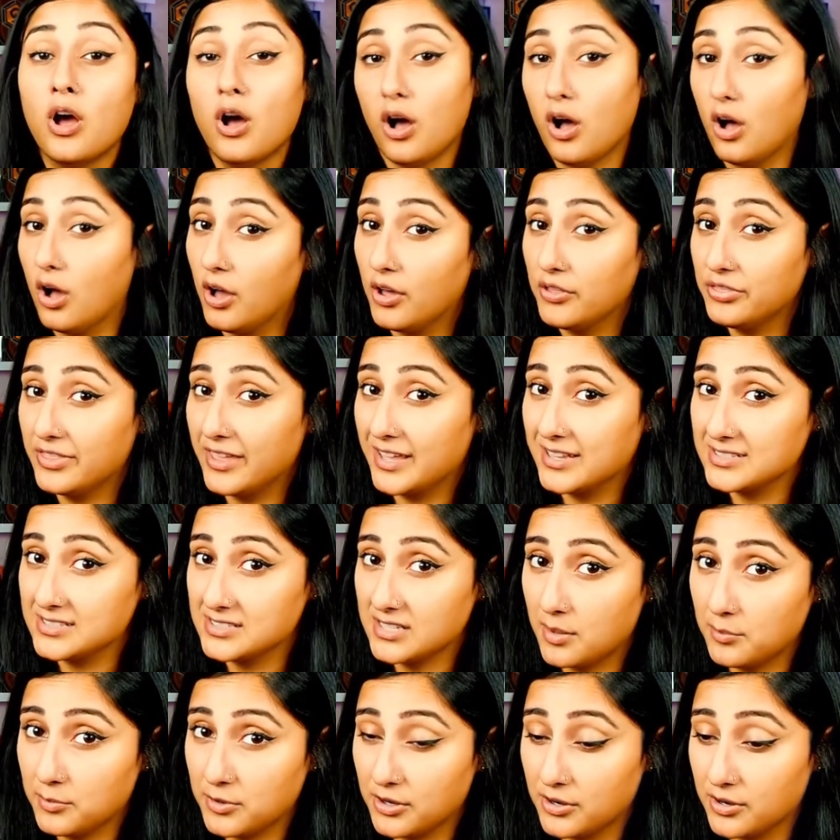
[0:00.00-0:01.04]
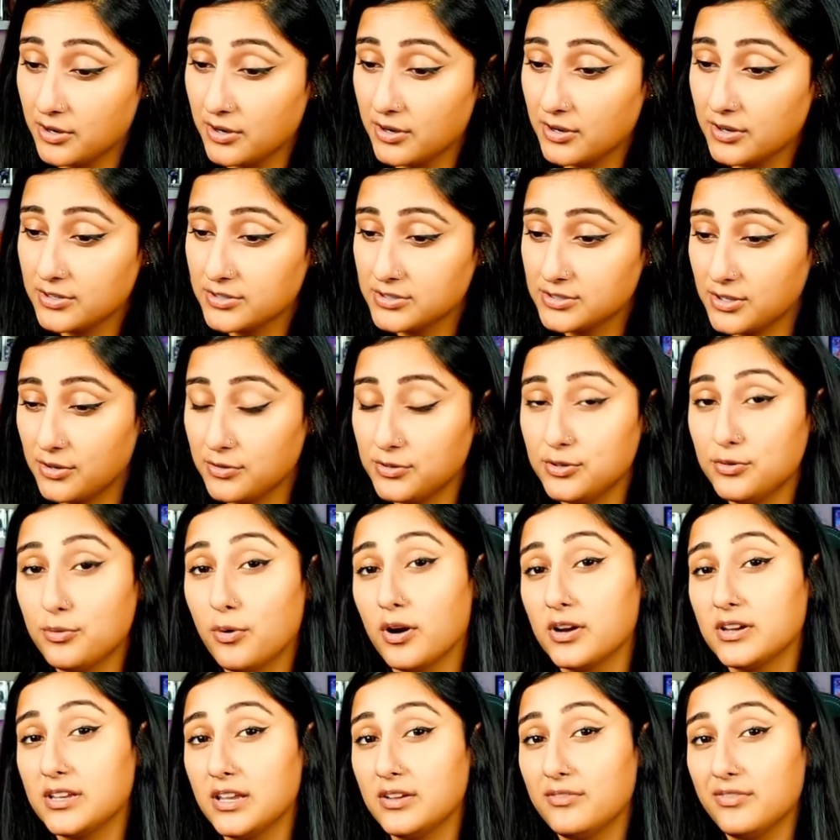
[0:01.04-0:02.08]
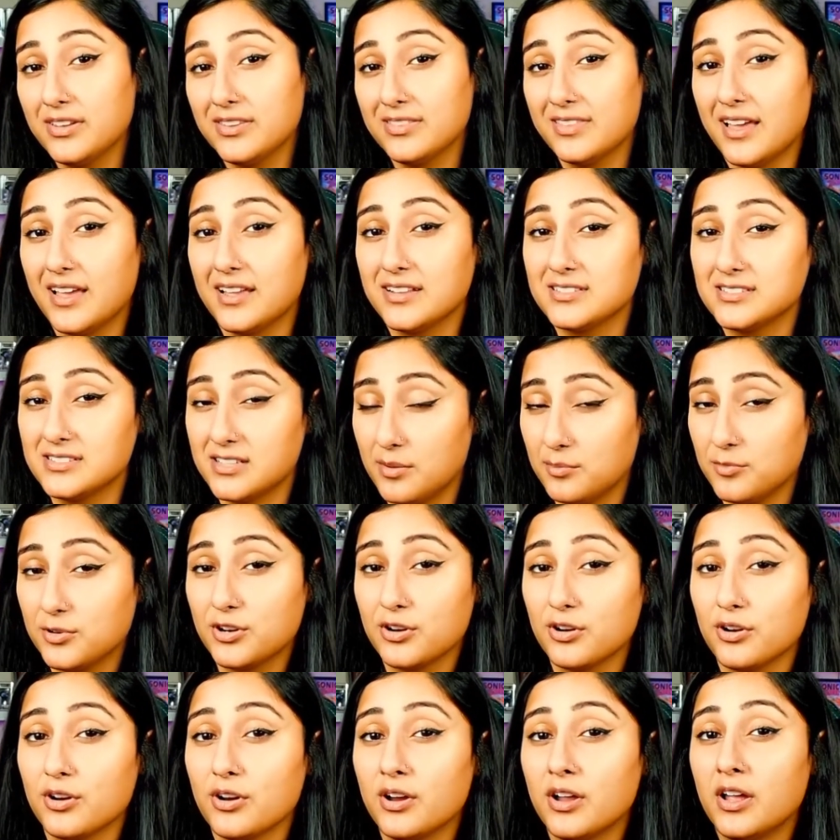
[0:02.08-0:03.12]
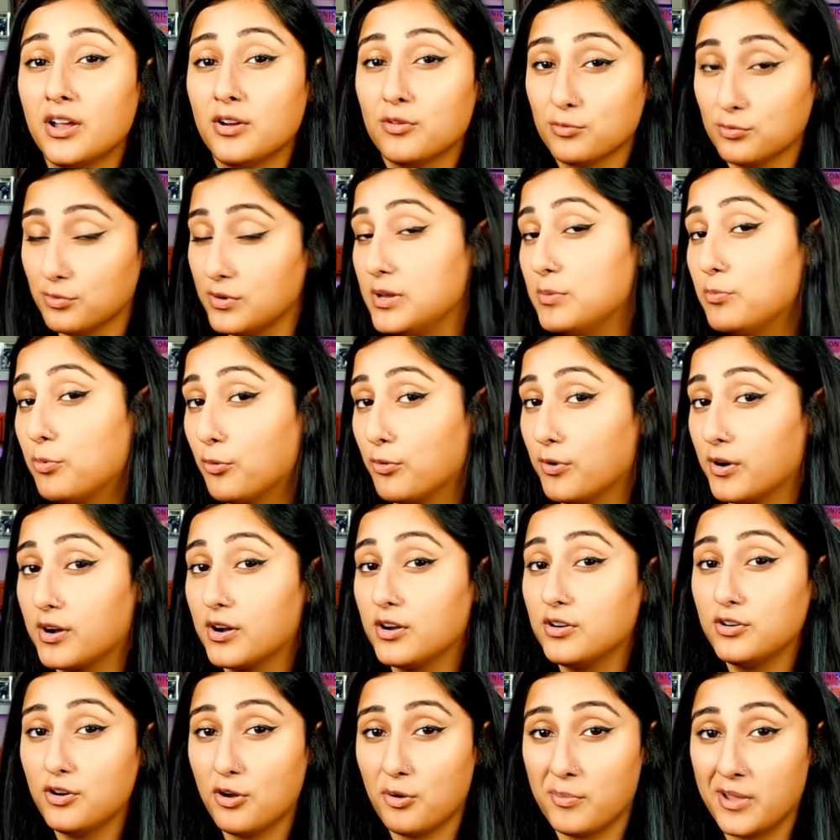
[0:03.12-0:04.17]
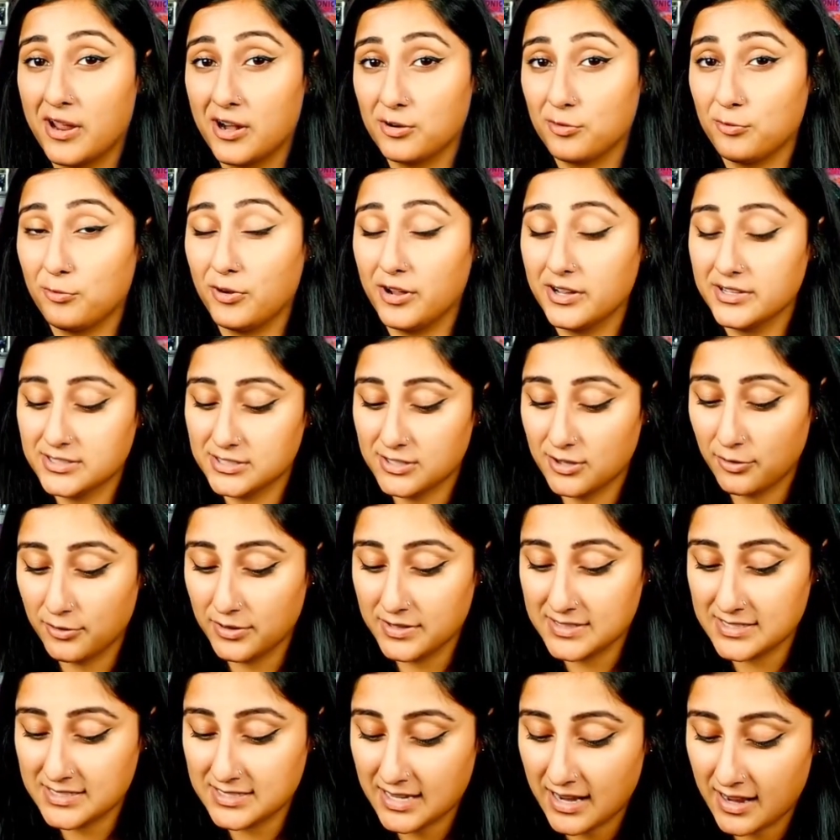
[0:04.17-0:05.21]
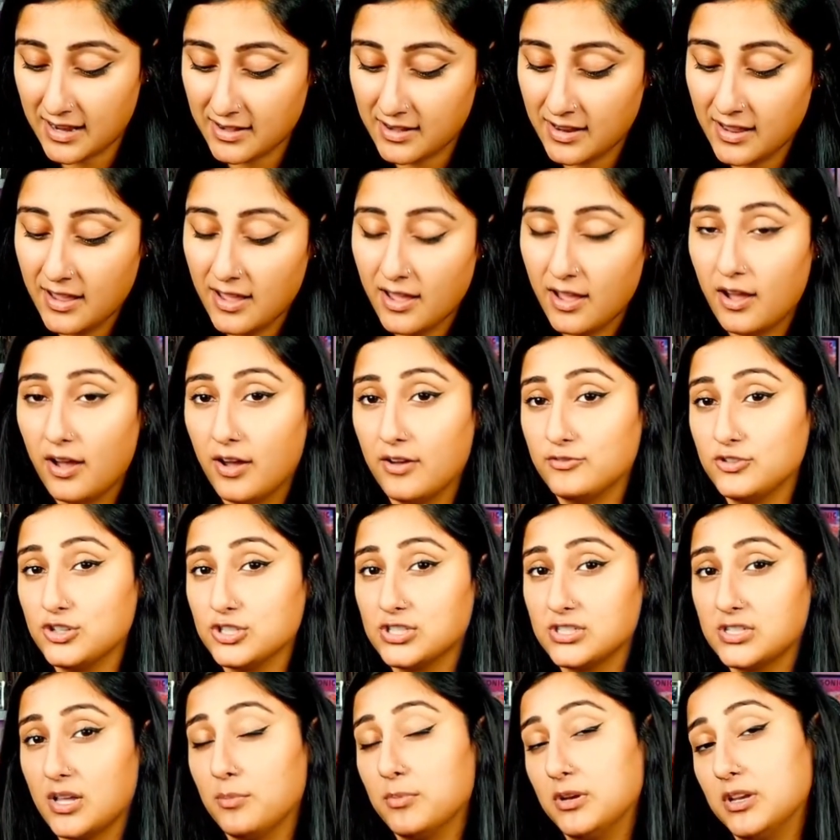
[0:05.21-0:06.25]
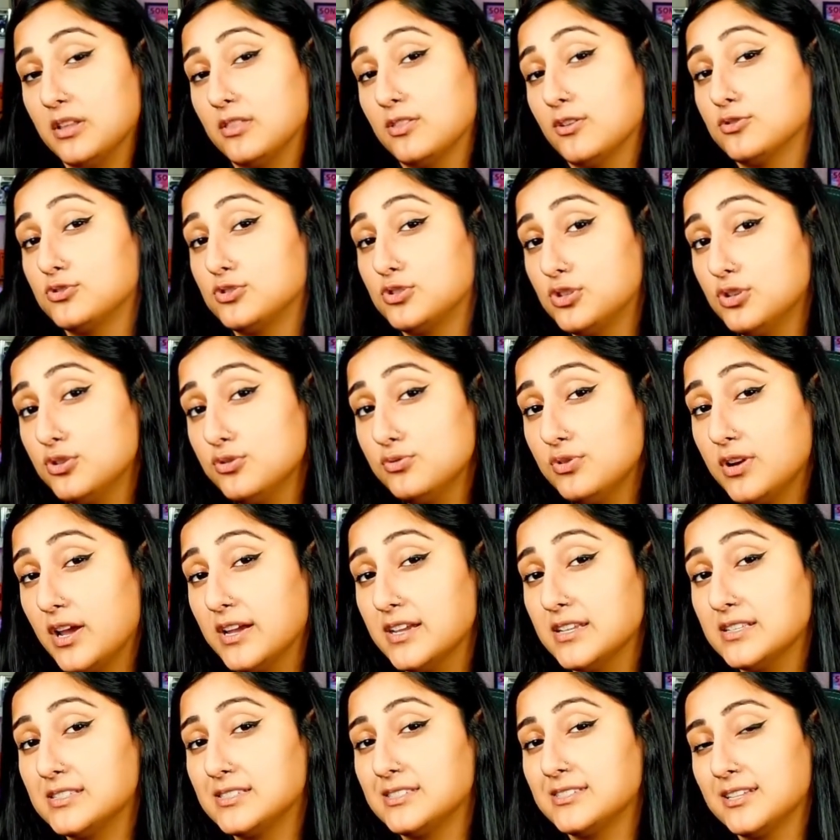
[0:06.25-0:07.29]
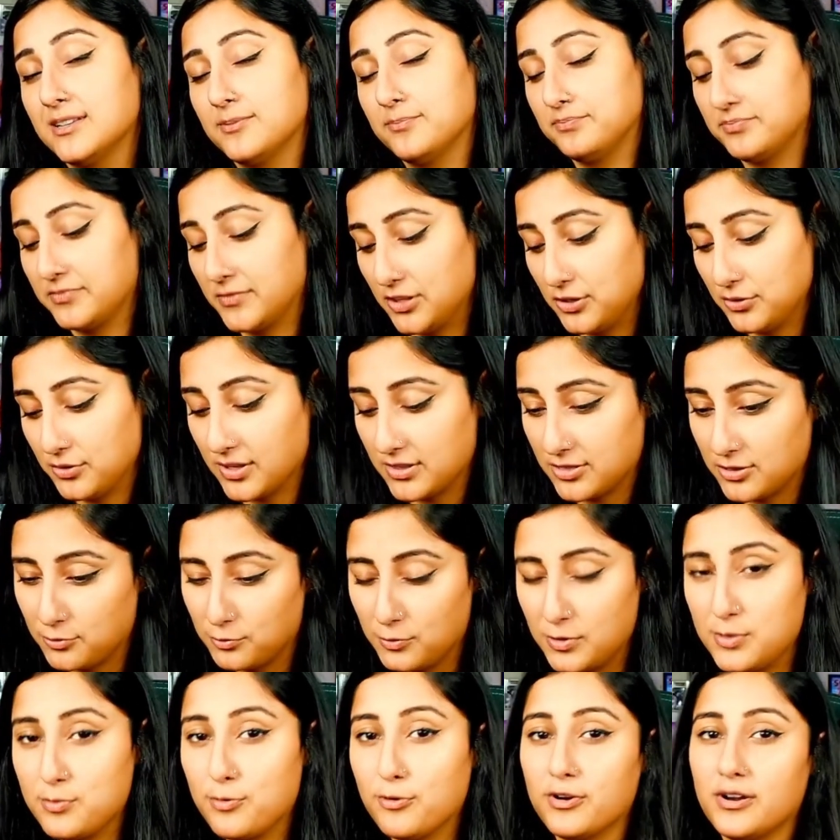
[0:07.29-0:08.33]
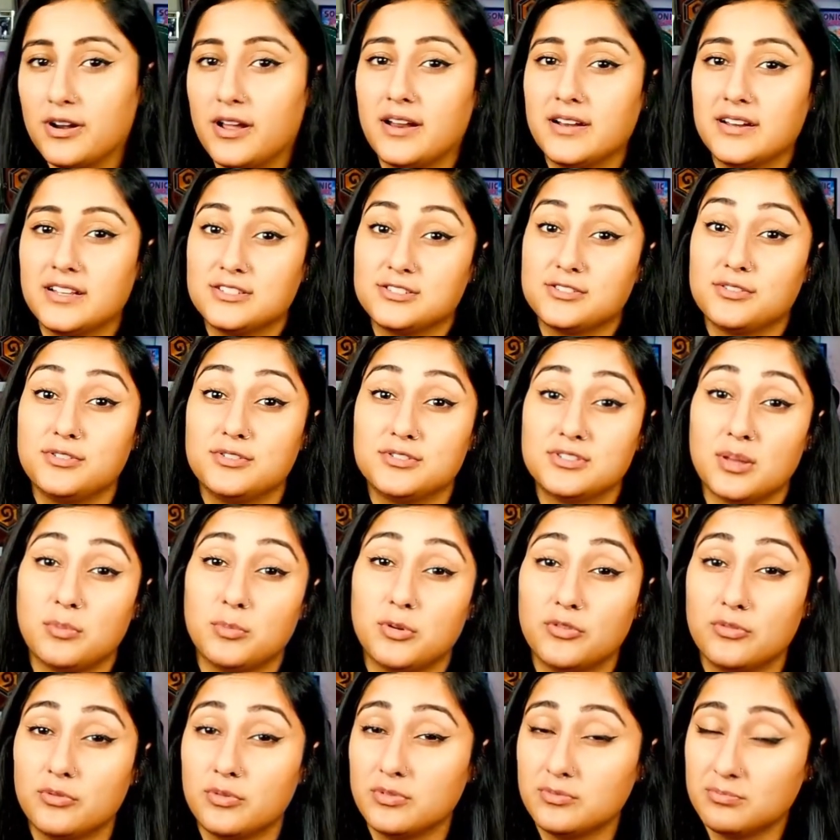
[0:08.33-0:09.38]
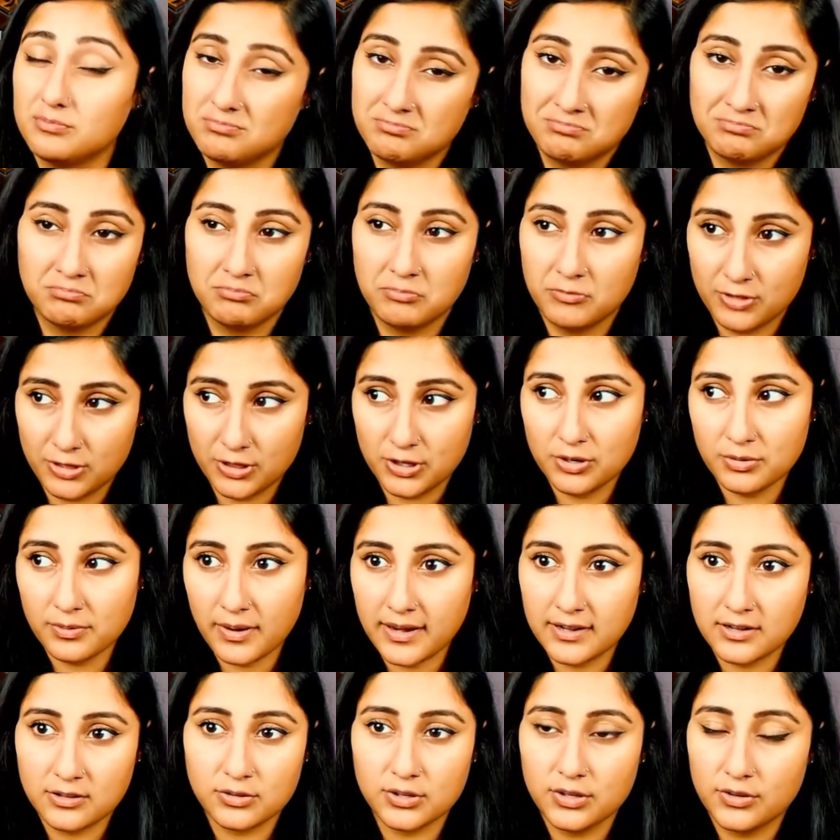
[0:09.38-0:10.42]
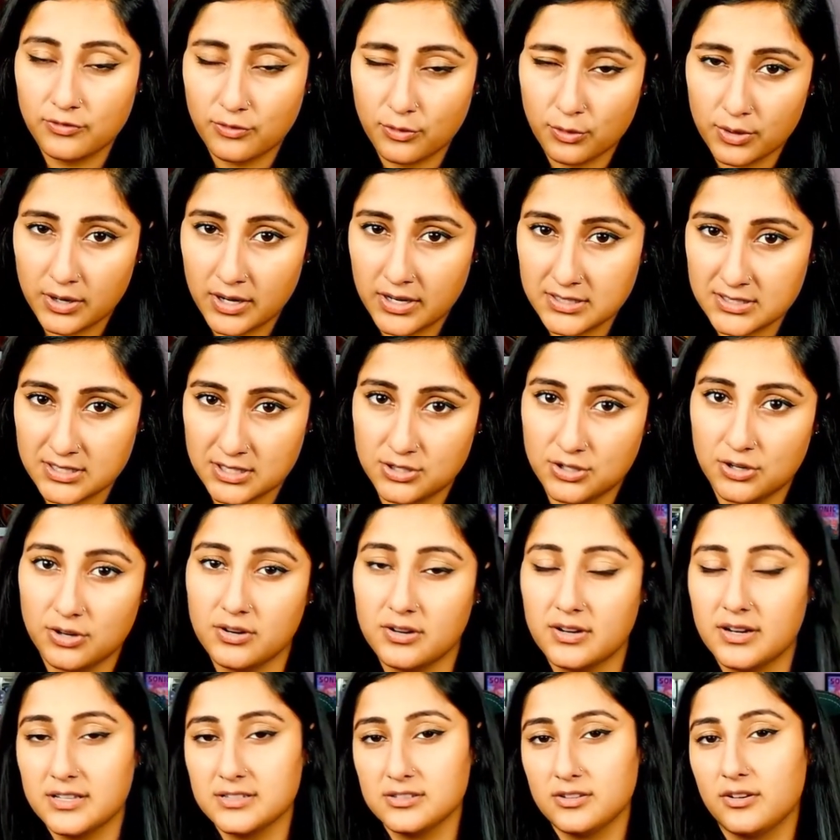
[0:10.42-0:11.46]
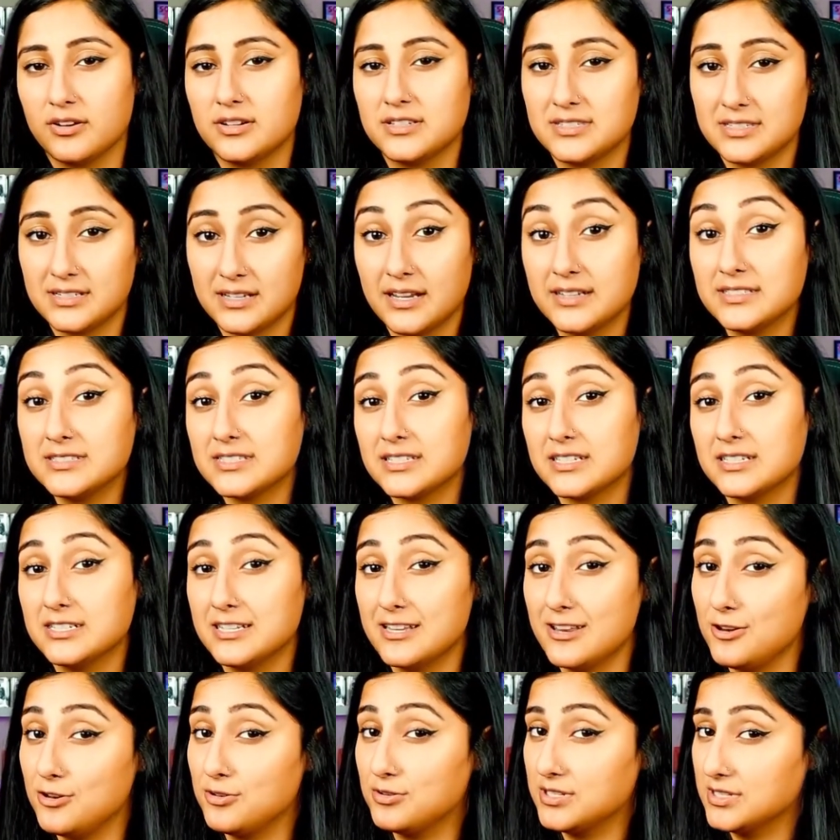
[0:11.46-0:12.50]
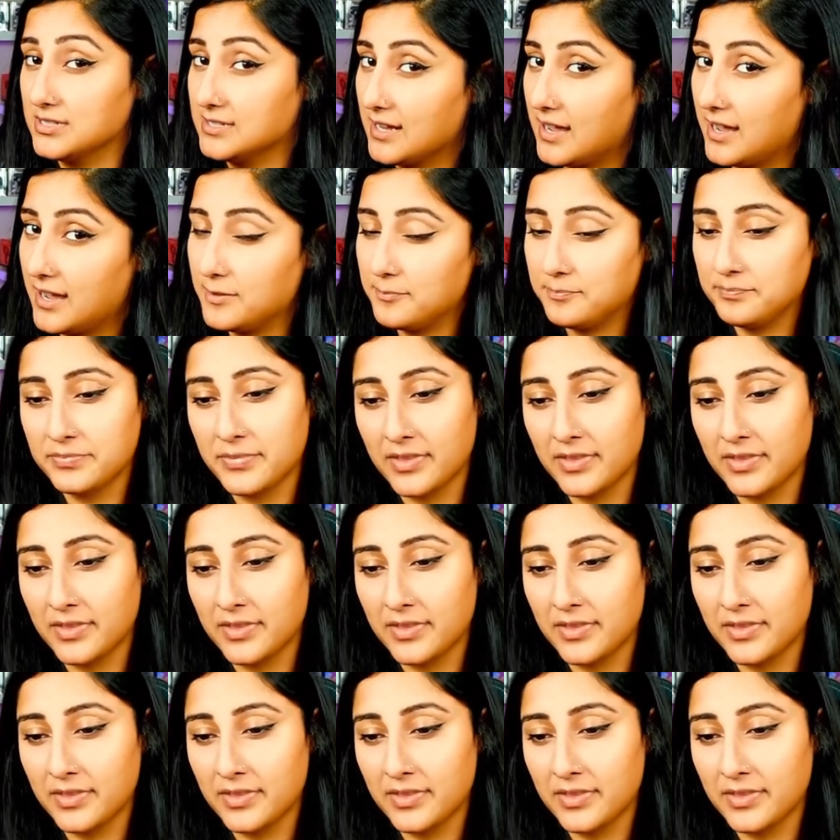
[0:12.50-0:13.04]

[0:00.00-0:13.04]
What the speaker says: on that summoner, so you are giving that summoner reborn no matter what. So instead of just summoning those 2 knights, you get the reborn on it, so you summon, theoretically, 4 knights a turn, as long as the knights continue to die.